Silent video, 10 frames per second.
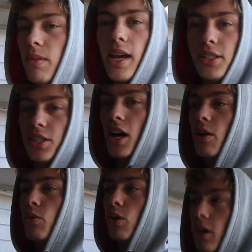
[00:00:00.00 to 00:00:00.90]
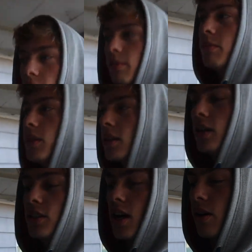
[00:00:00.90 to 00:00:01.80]
engine got warm,
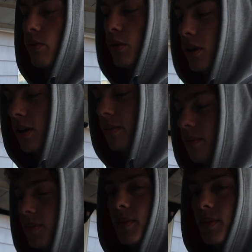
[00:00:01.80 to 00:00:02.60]
clutch got warm,